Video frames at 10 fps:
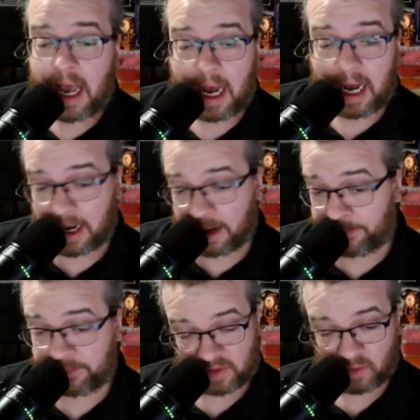
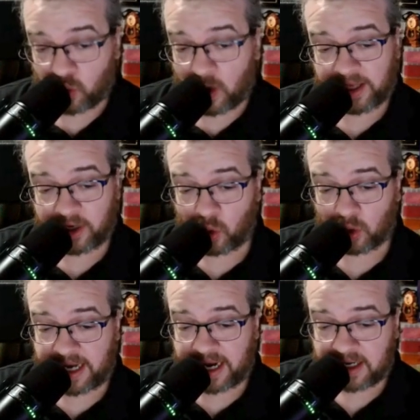Really cool
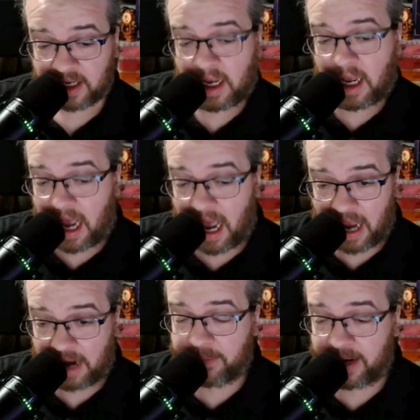deck.
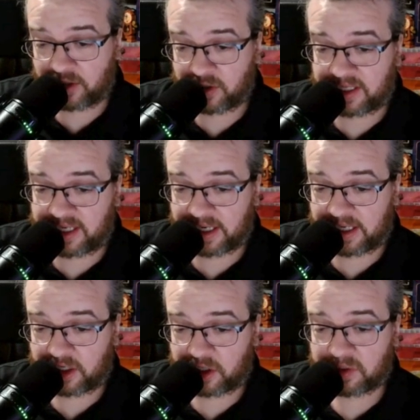I'm
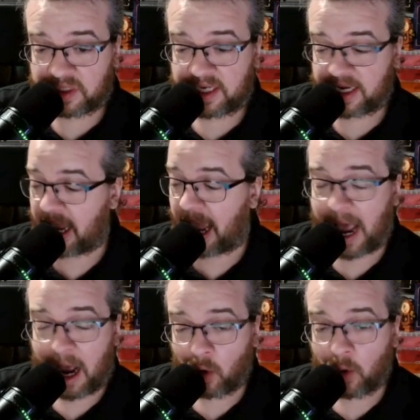interested to see
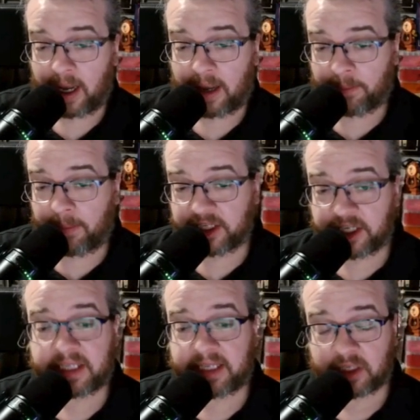how much
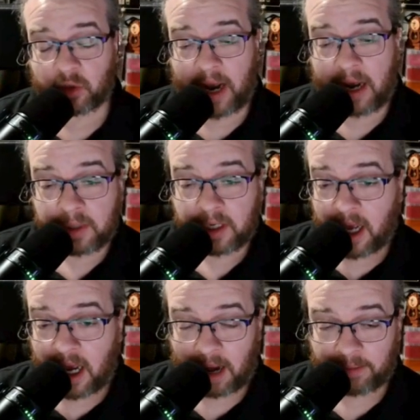it sticks around,
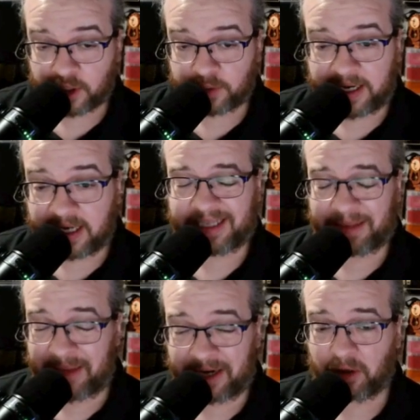just because the
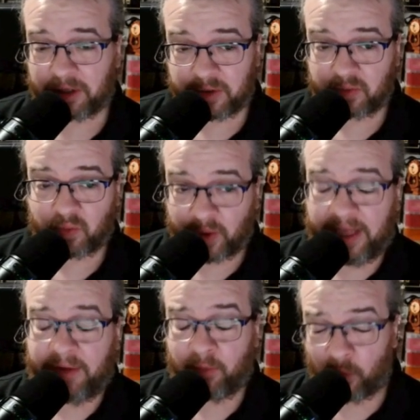meta looks
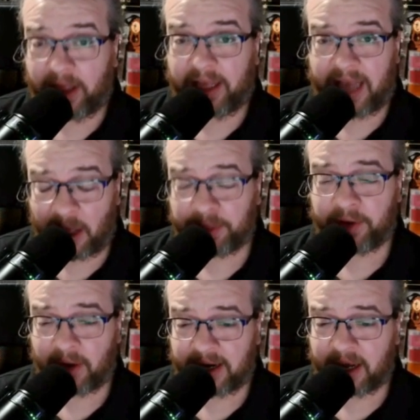really, really healthy
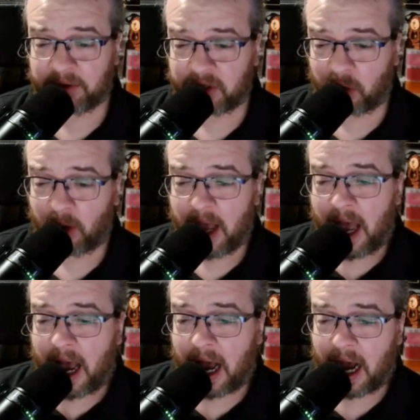right now. So,
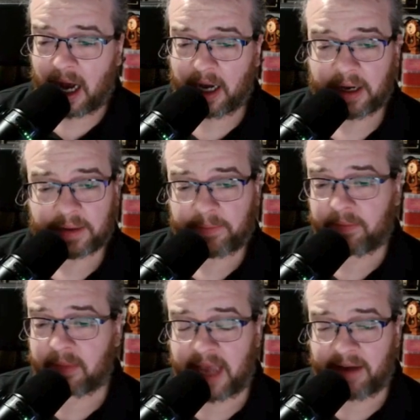
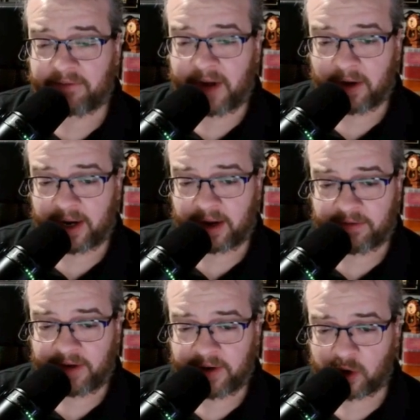yeah, very,
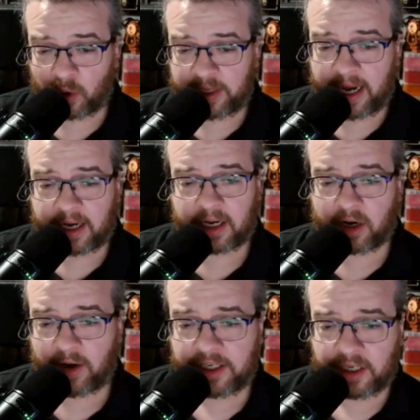very cool deck.
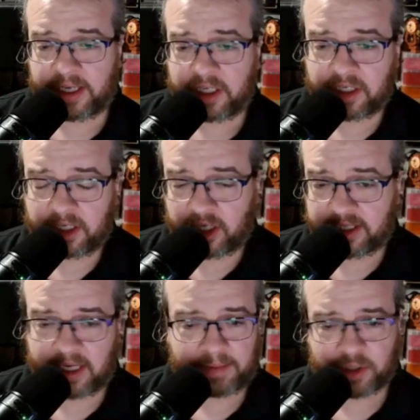Congratulations to
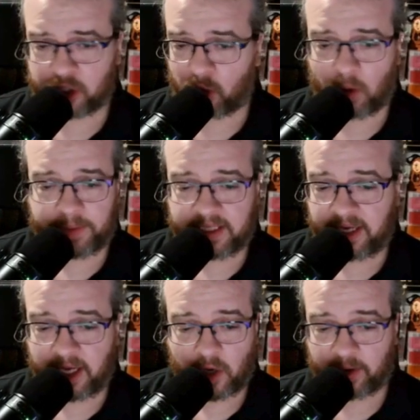Justin. I'm sure we'll be
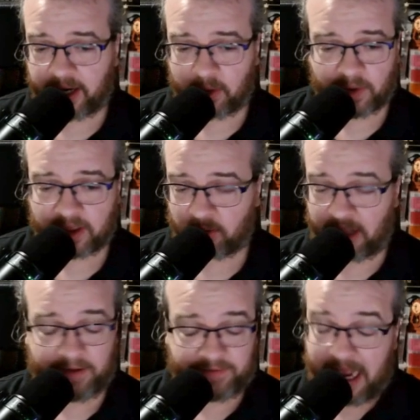seeing you again with,
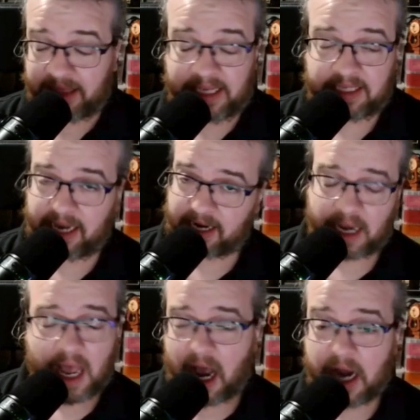if not this deck,
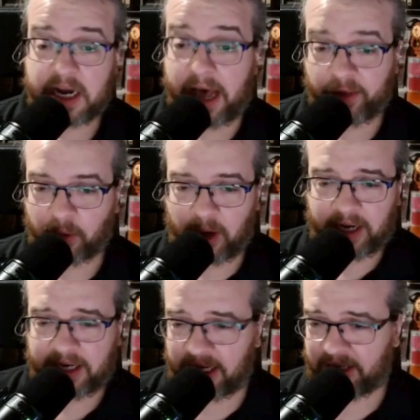another
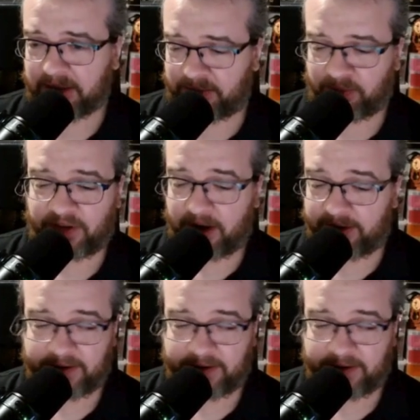one very,